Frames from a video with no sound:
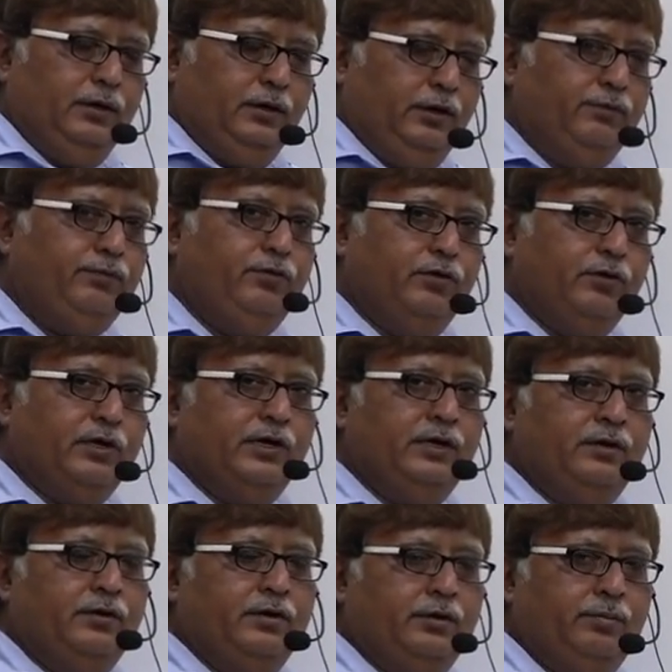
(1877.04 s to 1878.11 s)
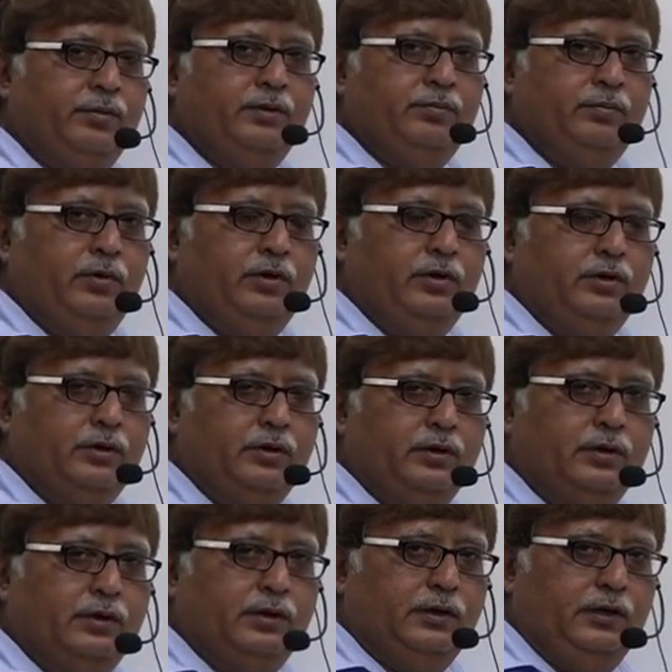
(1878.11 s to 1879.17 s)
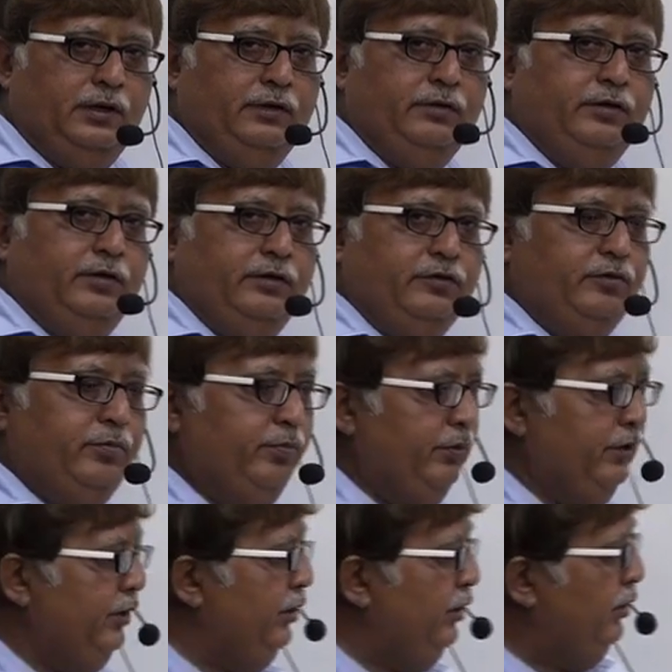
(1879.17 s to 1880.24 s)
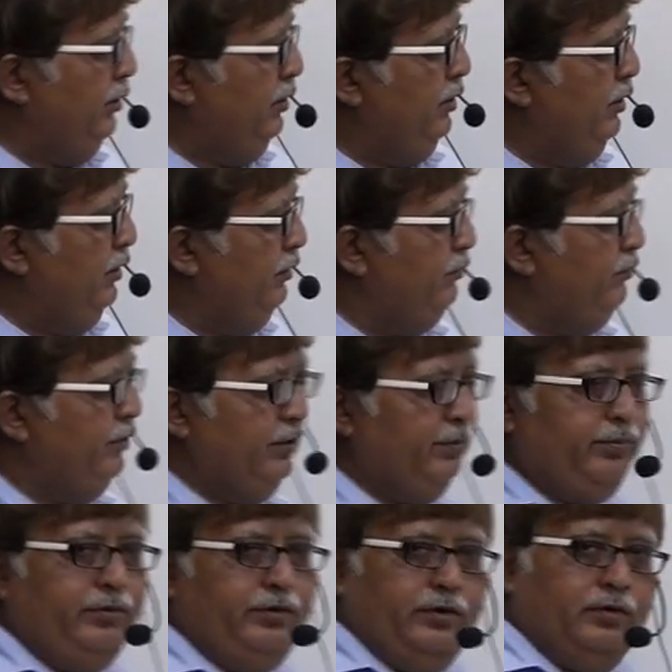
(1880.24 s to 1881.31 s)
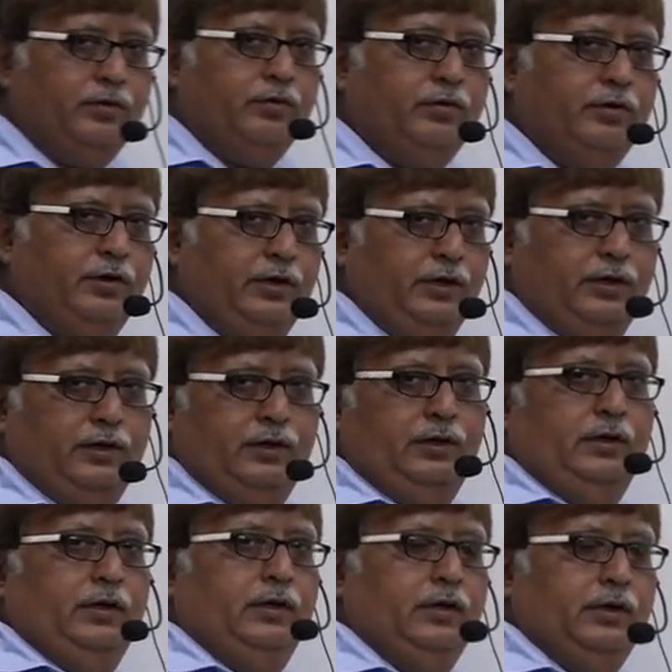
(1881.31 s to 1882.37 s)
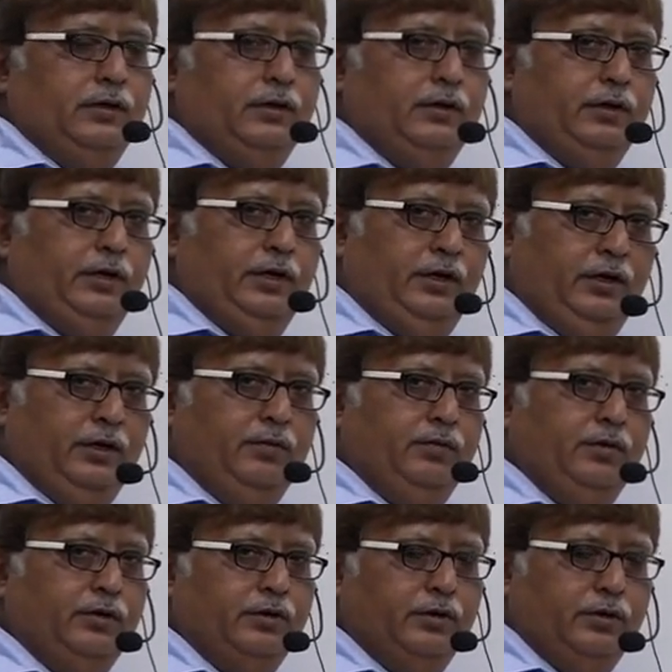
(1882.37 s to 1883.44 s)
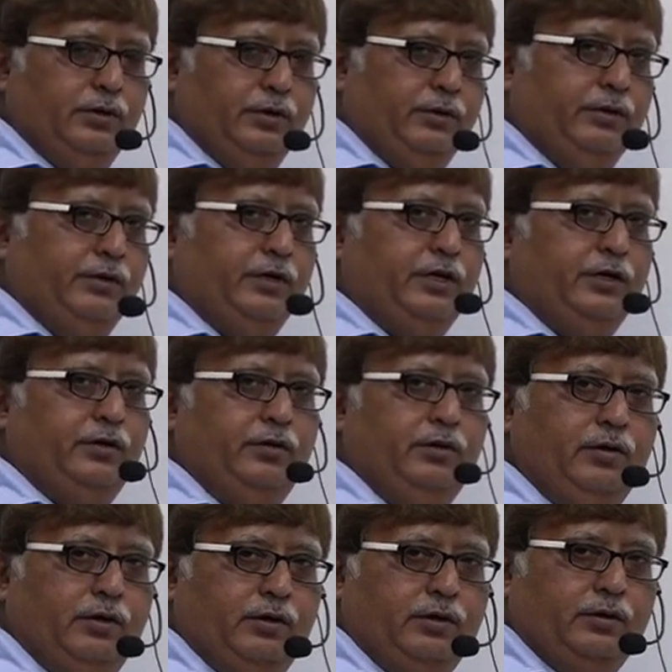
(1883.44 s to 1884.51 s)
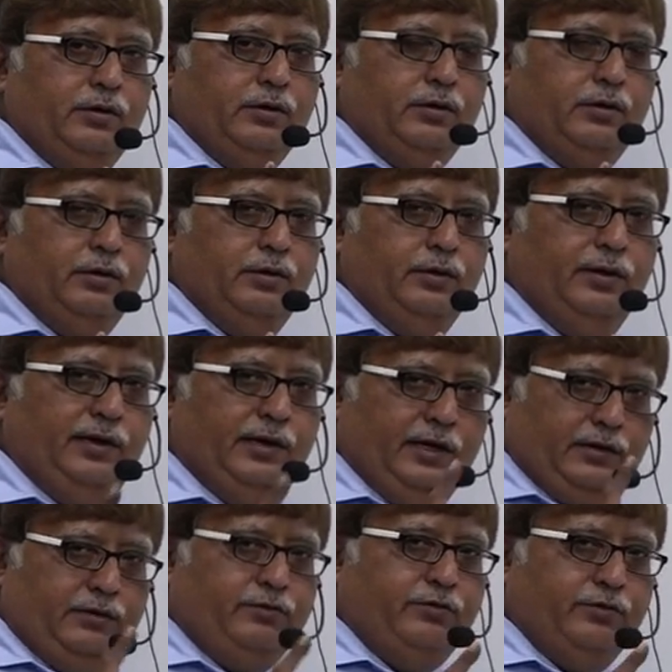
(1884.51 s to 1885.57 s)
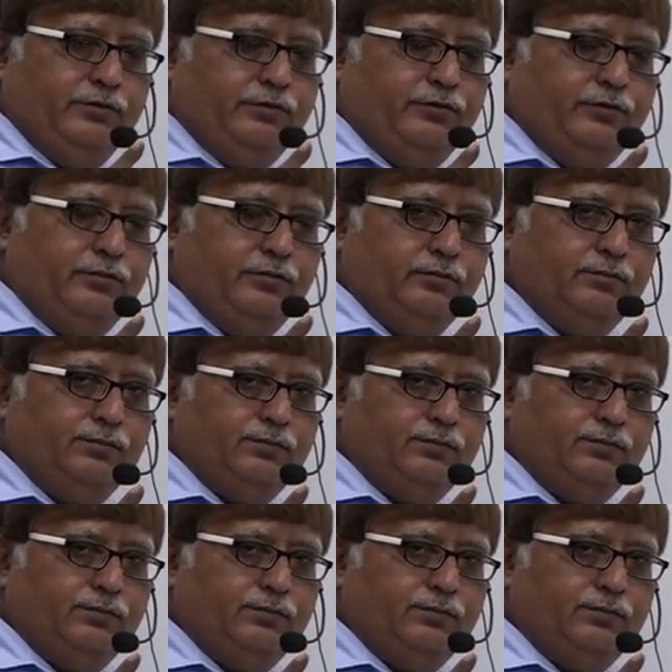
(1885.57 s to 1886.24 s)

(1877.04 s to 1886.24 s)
If you can remember, in this particular chapter only, in our regular lectures,